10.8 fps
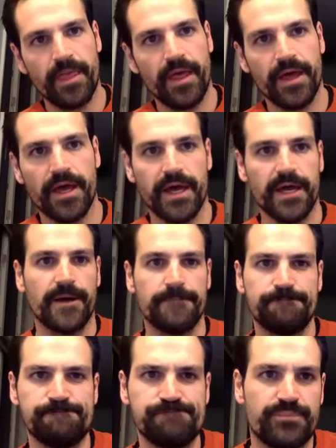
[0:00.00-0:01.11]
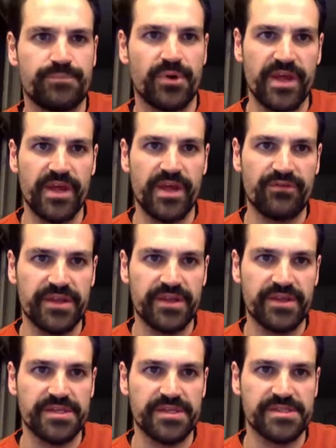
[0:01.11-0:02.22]
But
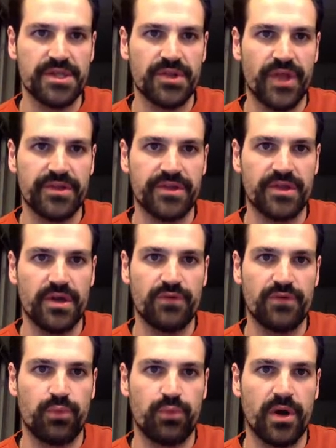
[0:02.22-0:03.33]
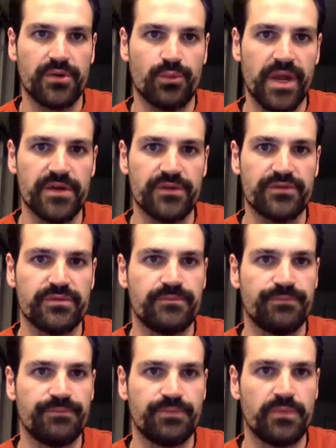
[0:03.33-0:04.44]
wavelength is the length of one wave.
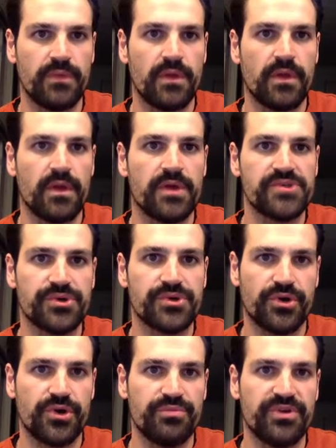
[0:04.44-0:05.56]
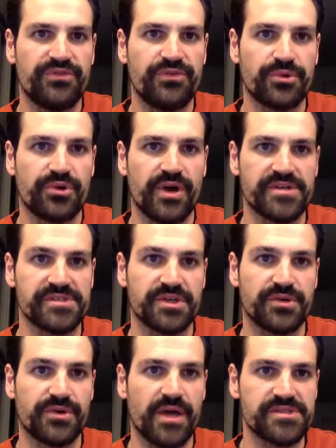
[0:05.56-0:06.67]
So it could be from crest to
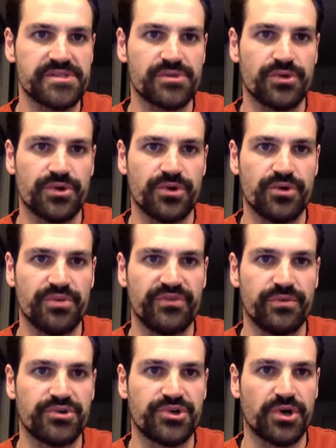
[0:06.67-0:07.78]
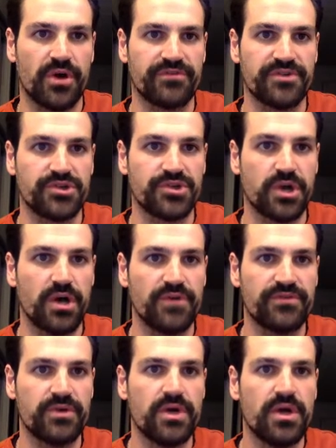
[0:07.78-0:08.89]
crest, or it could be from trough to
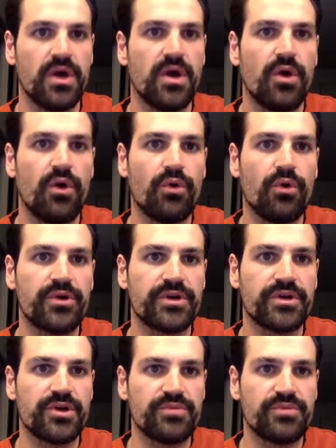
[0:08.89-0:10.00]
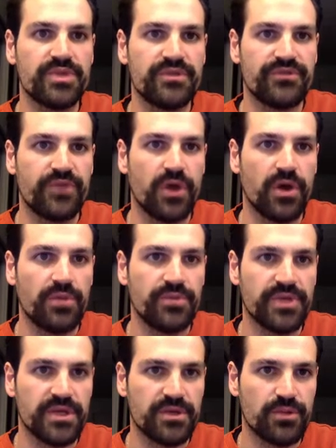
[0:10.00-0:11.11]
trough, or it could be from
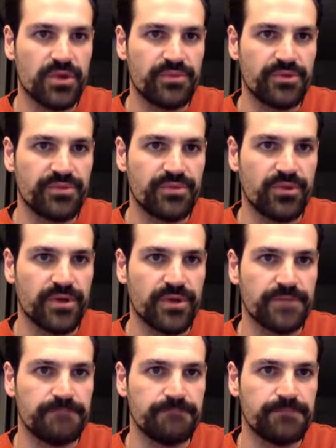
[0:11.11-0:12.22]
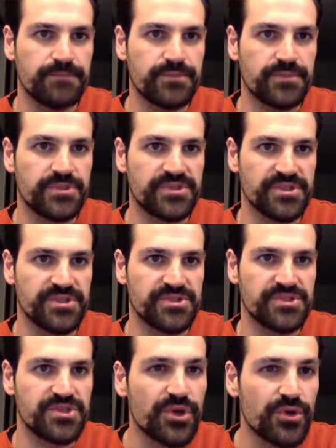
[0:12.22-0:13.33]
equilibrium point to
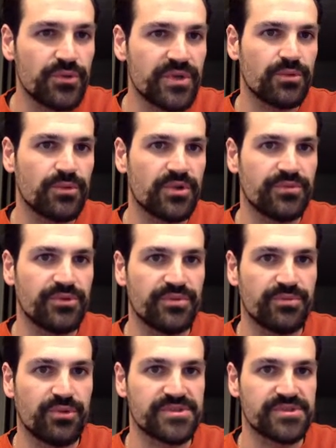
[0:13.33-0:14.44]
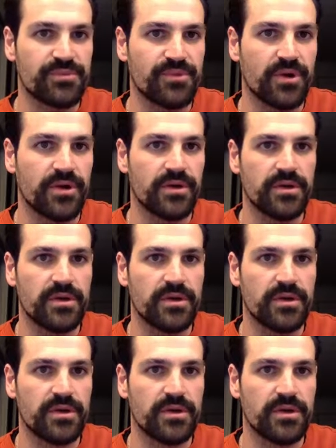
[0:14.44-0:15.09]
two equilibrium points apart.